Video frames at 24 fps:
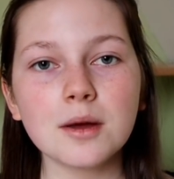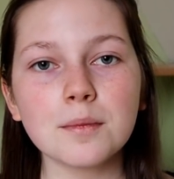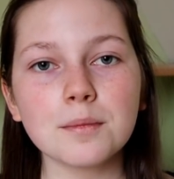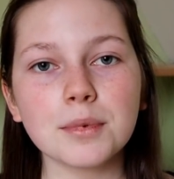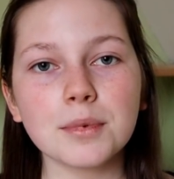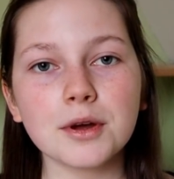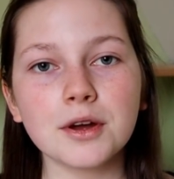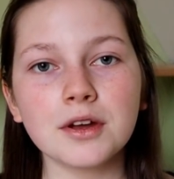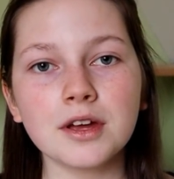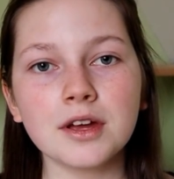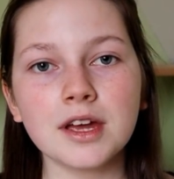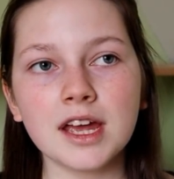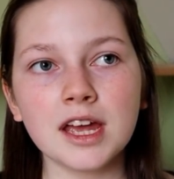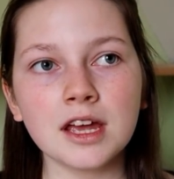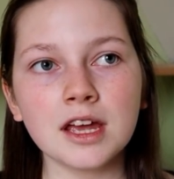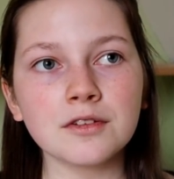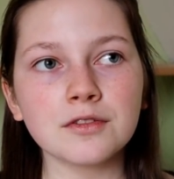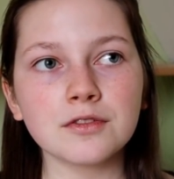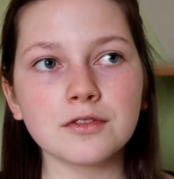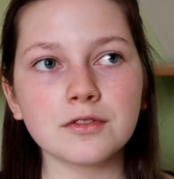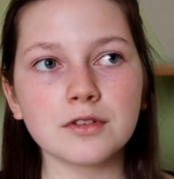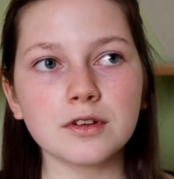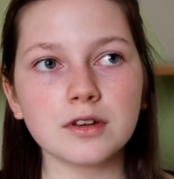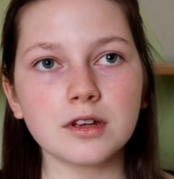But
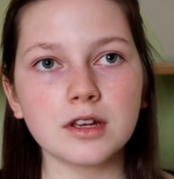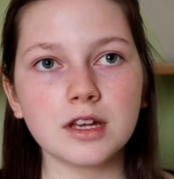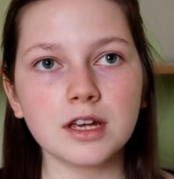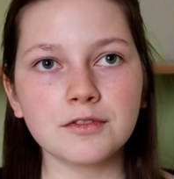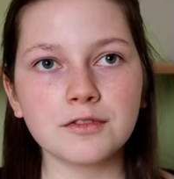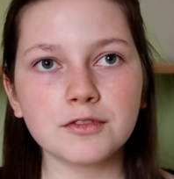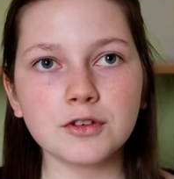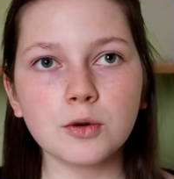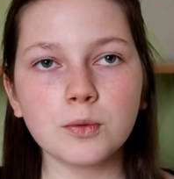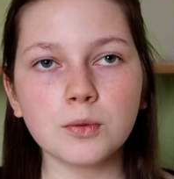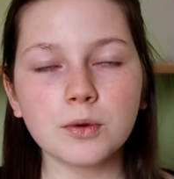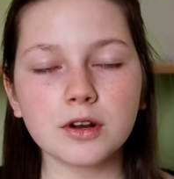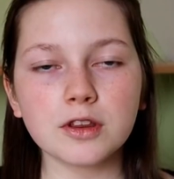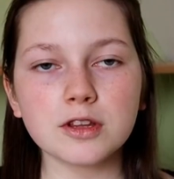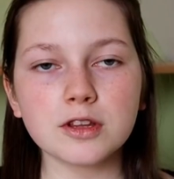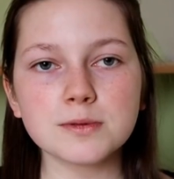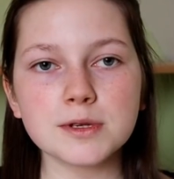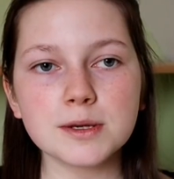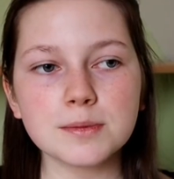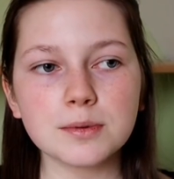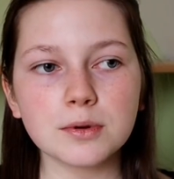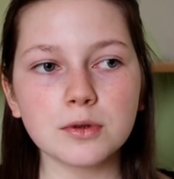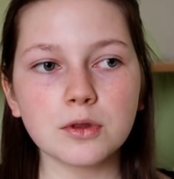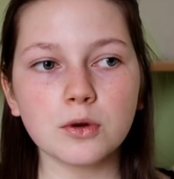if you're one of those
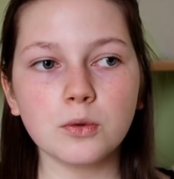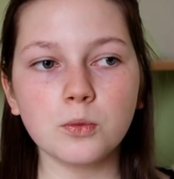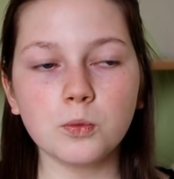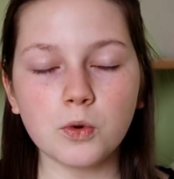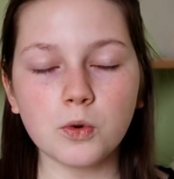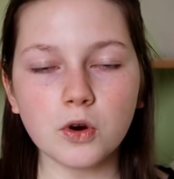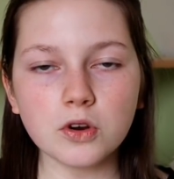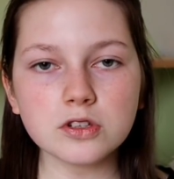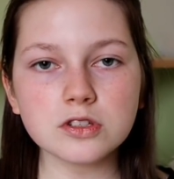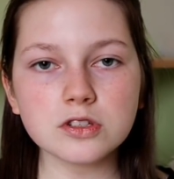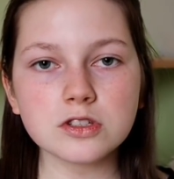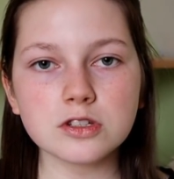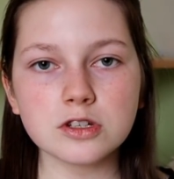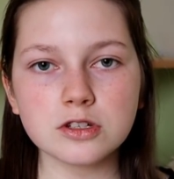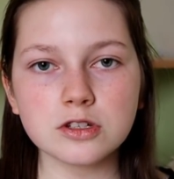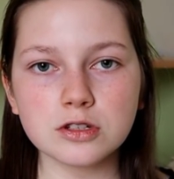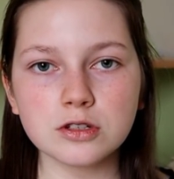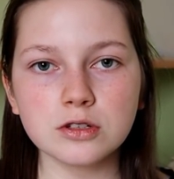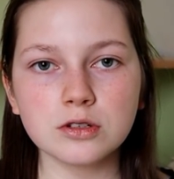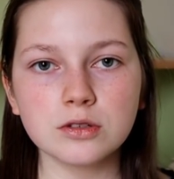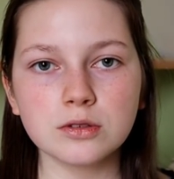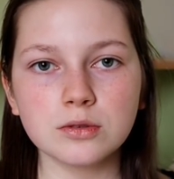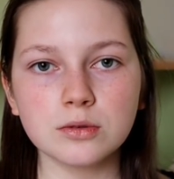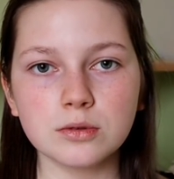people that wants to
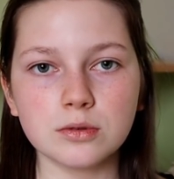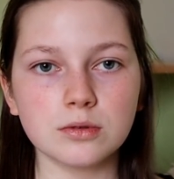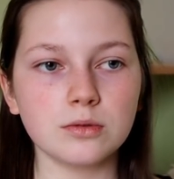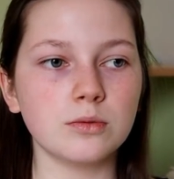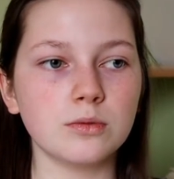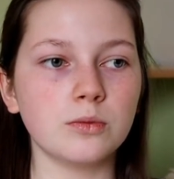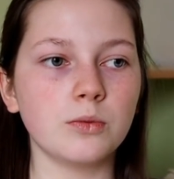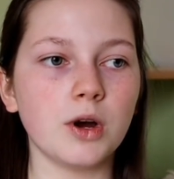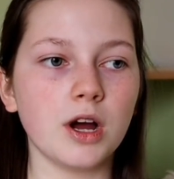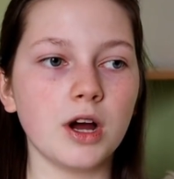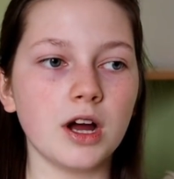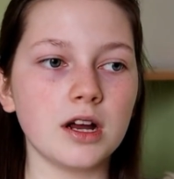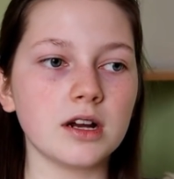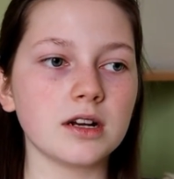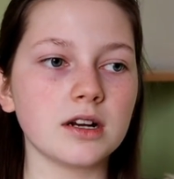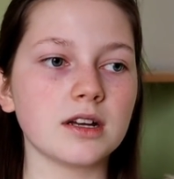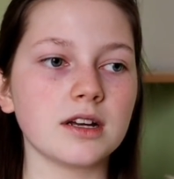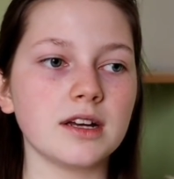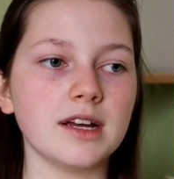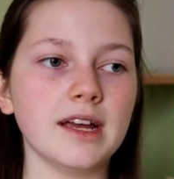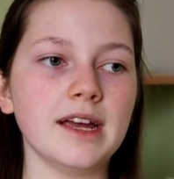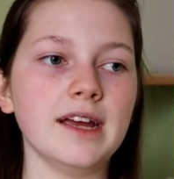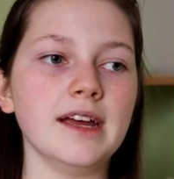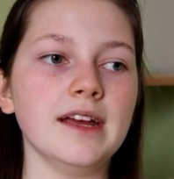do
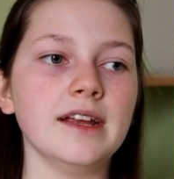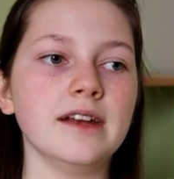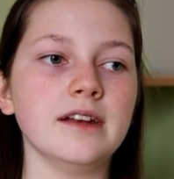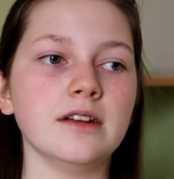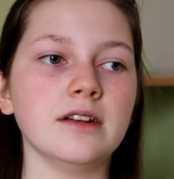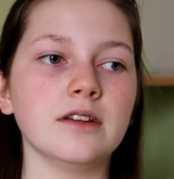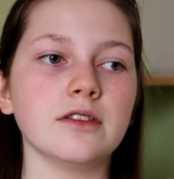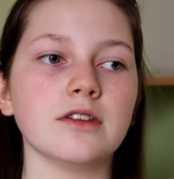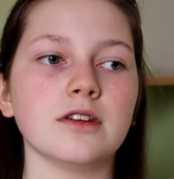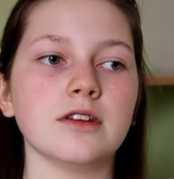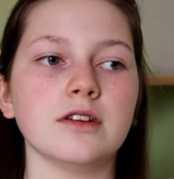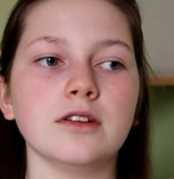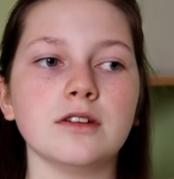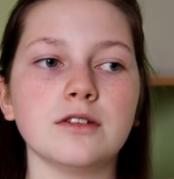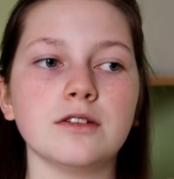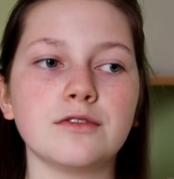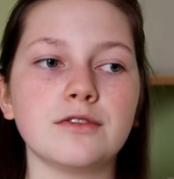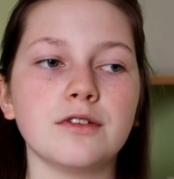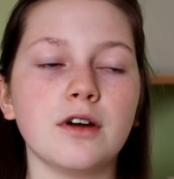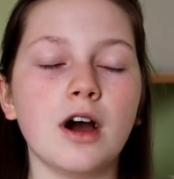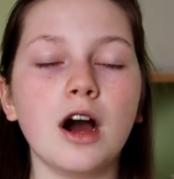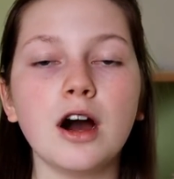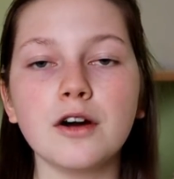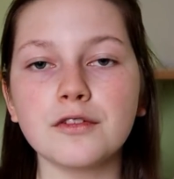work in the
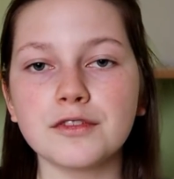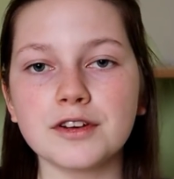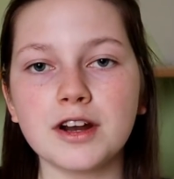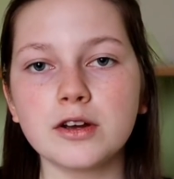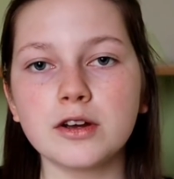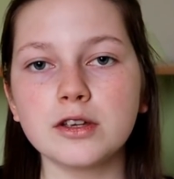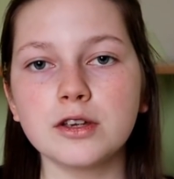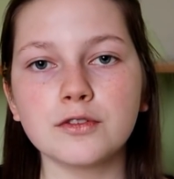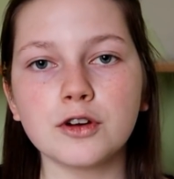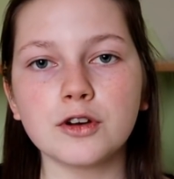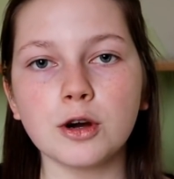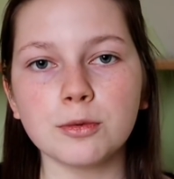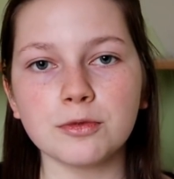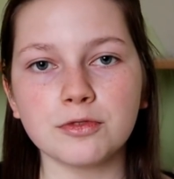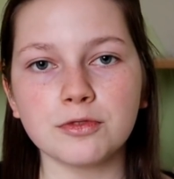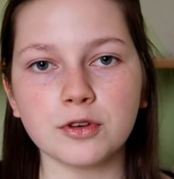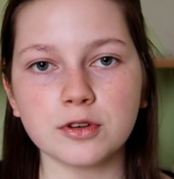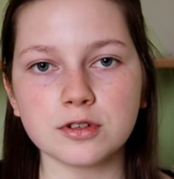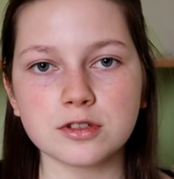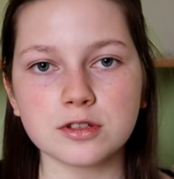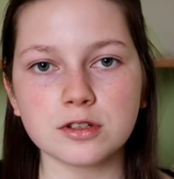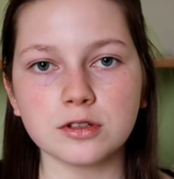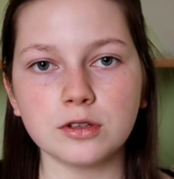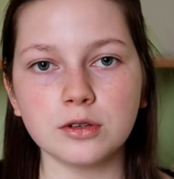half an hour you've got
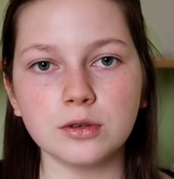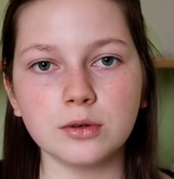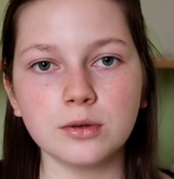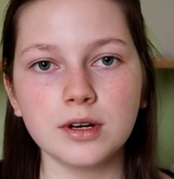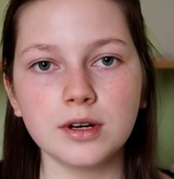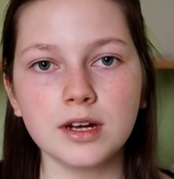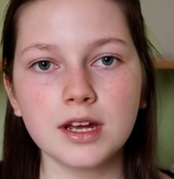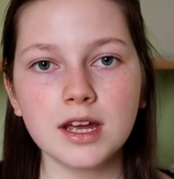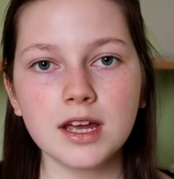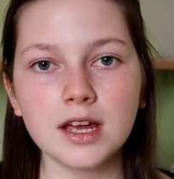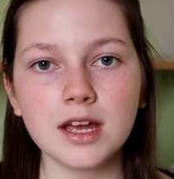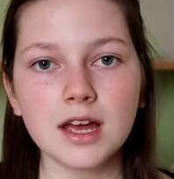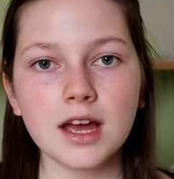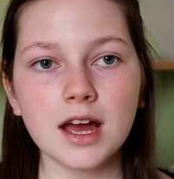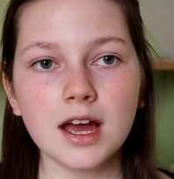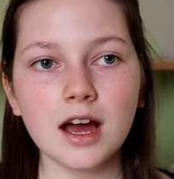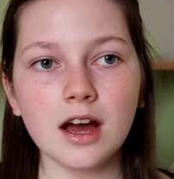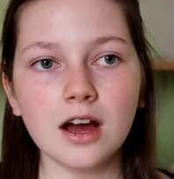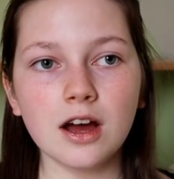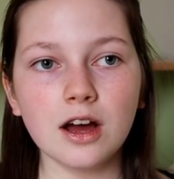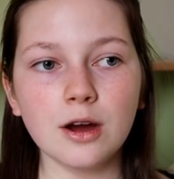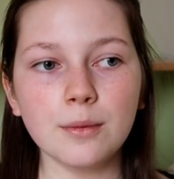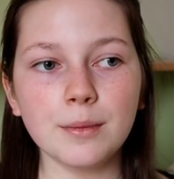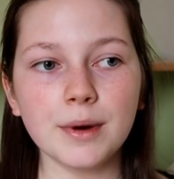before school,
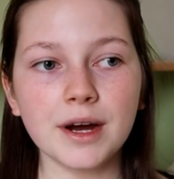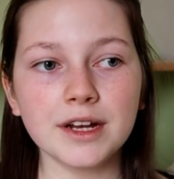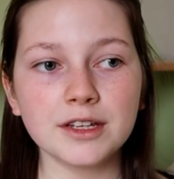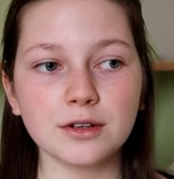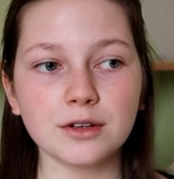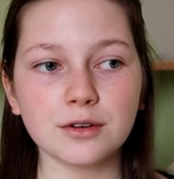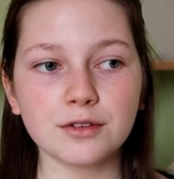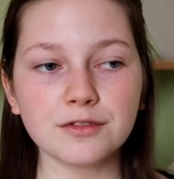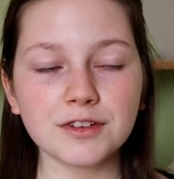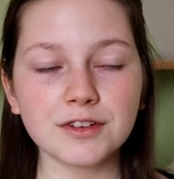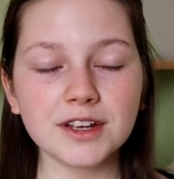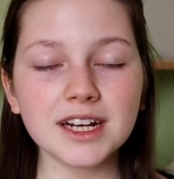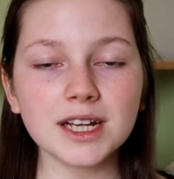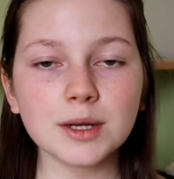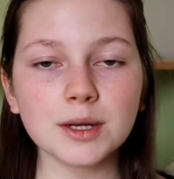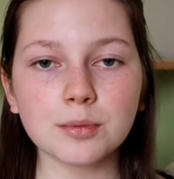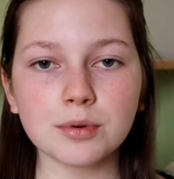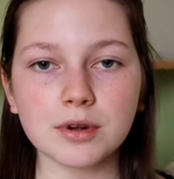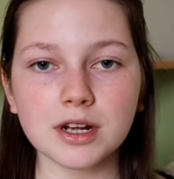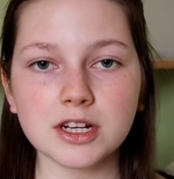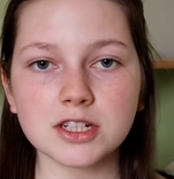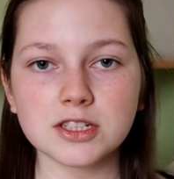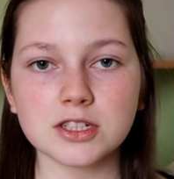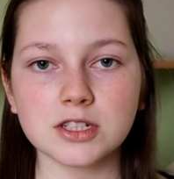and you're feeling
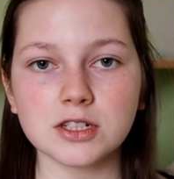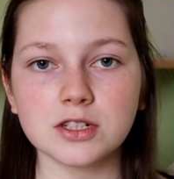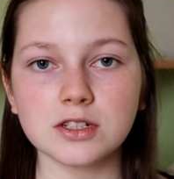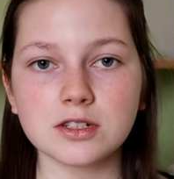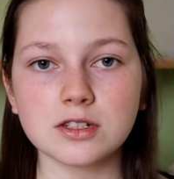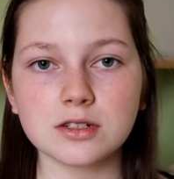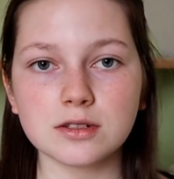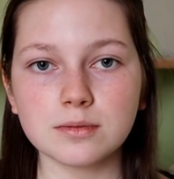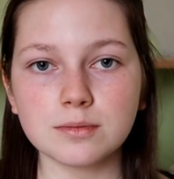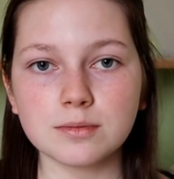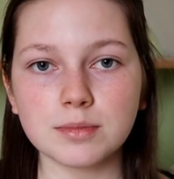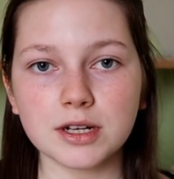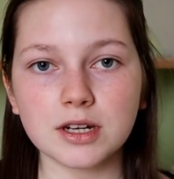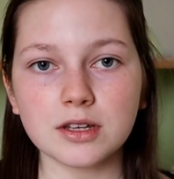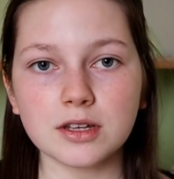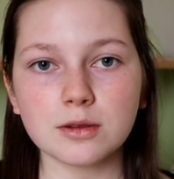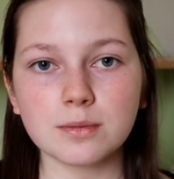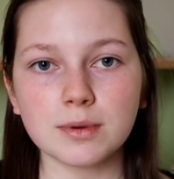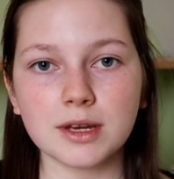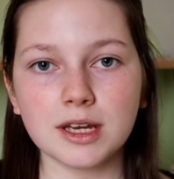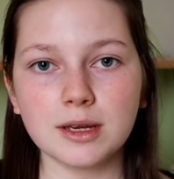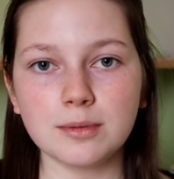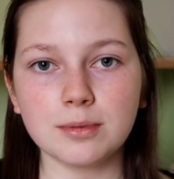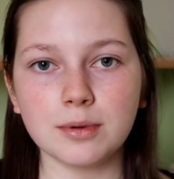pressured by other
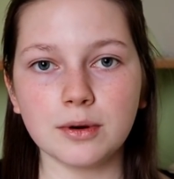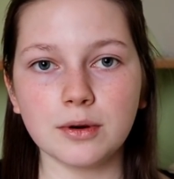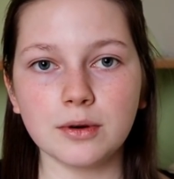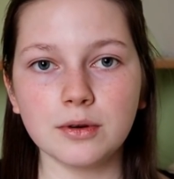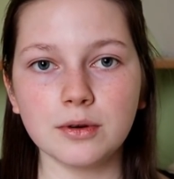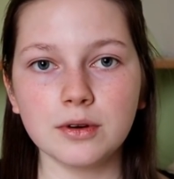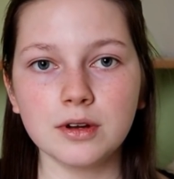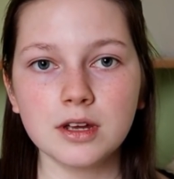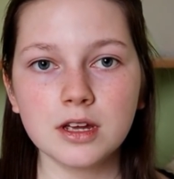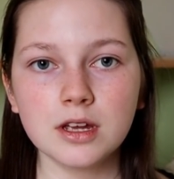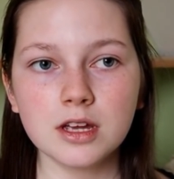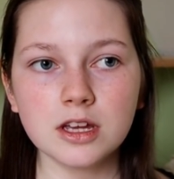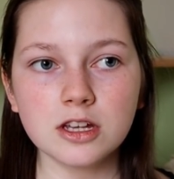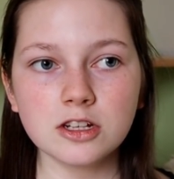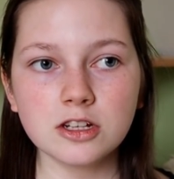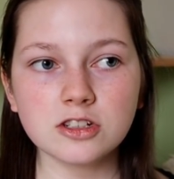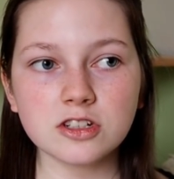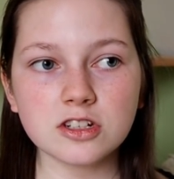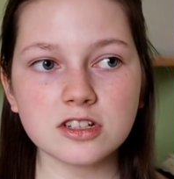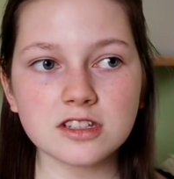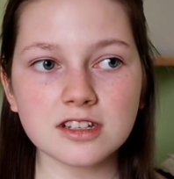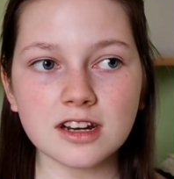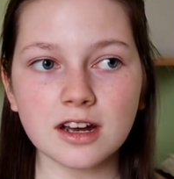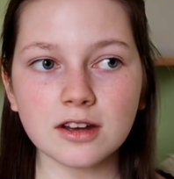people,
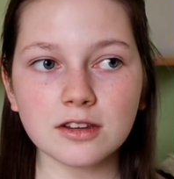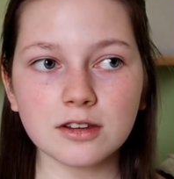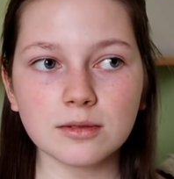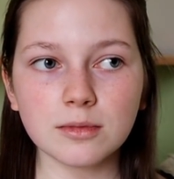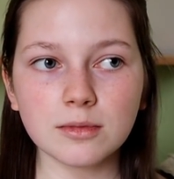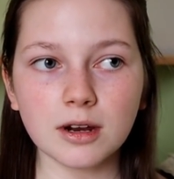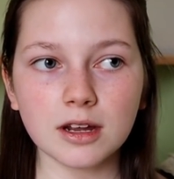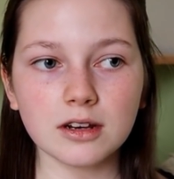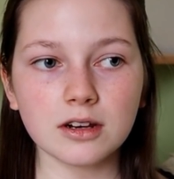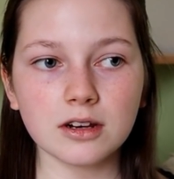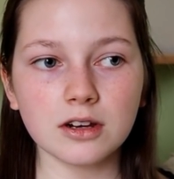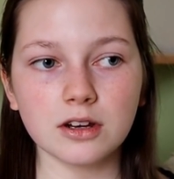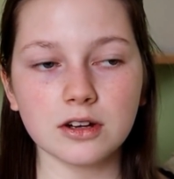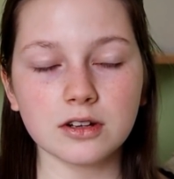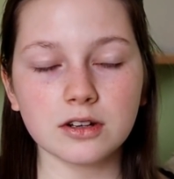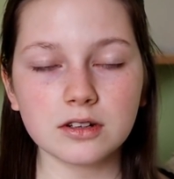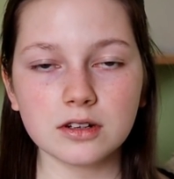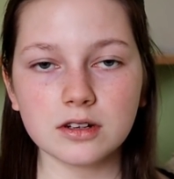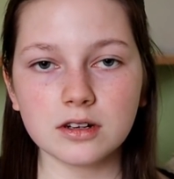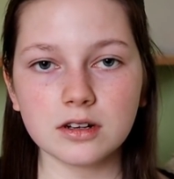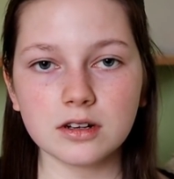just tell them, like, look,